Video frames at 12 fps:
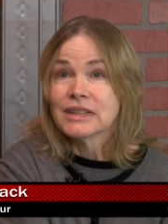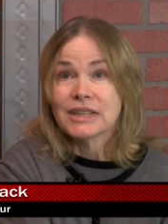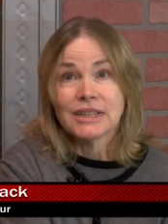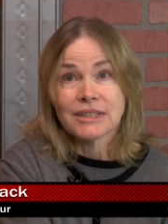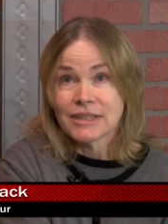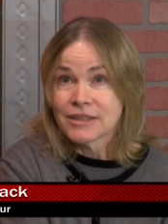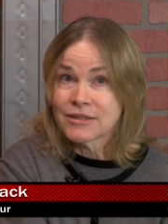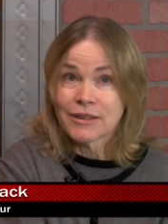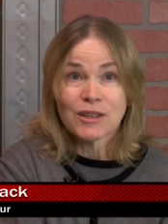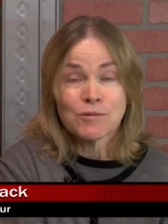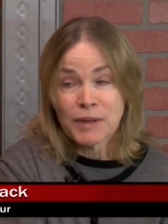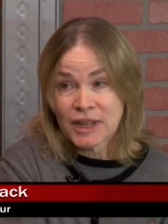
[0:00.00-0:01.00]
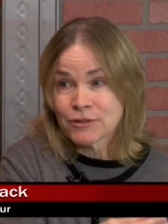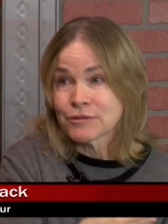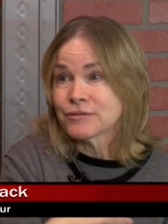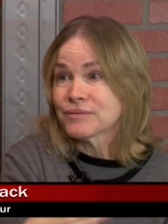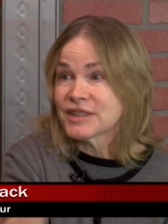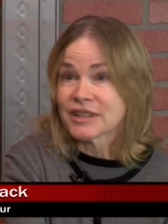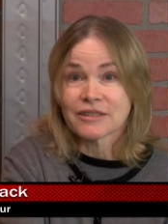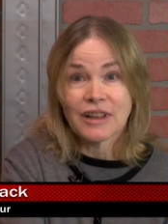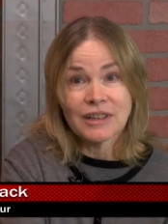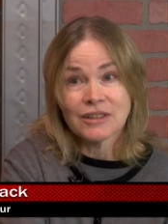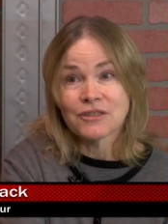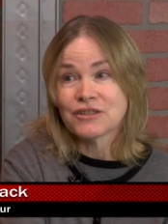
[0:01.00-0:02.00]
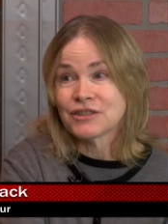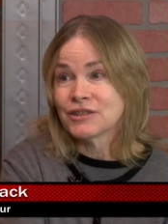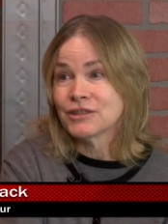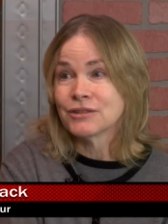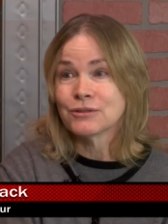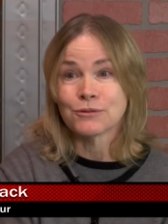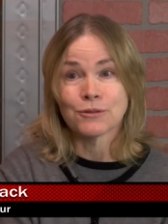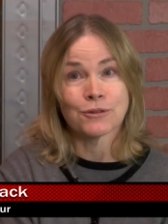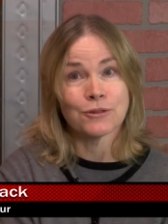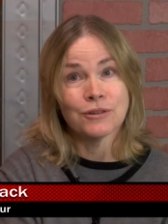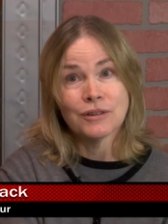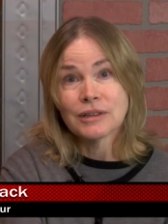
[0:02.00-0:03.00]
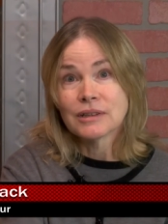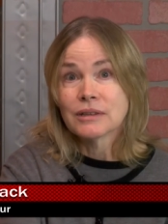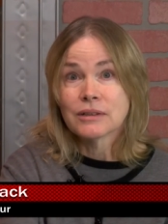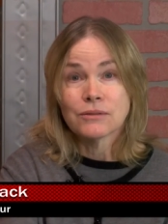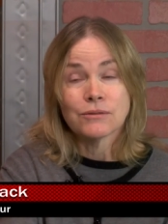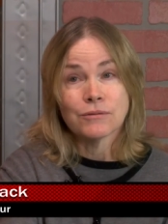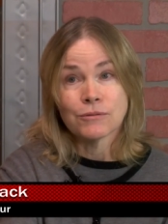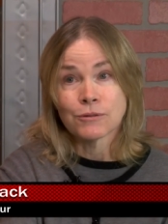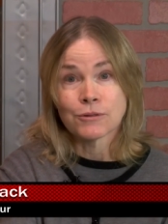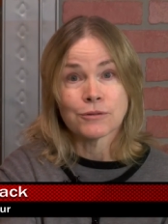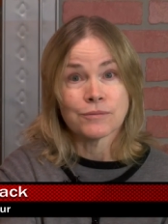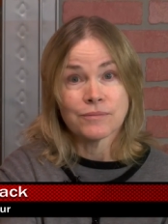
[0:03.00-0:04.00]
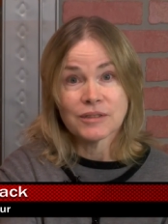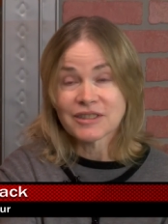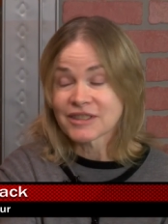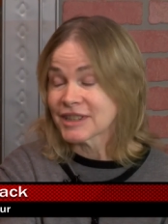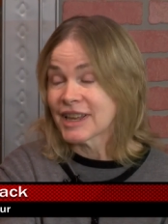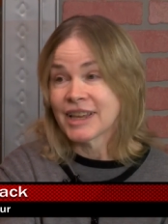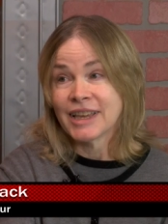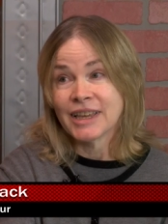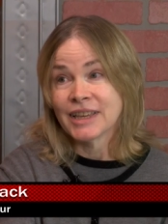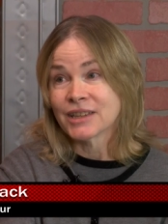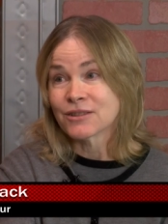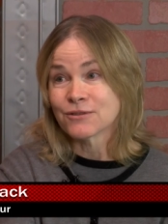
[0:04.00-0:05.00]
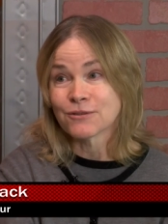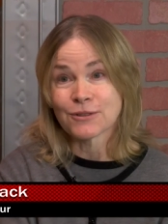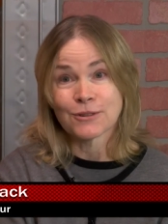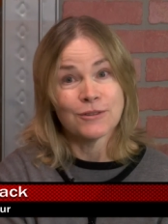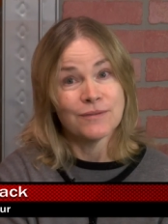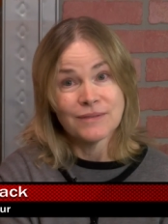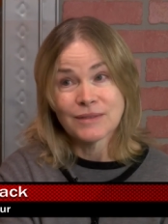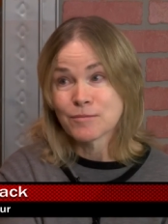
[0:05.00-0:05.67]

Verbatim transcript: It, it's not a matter of technology or or slang or right.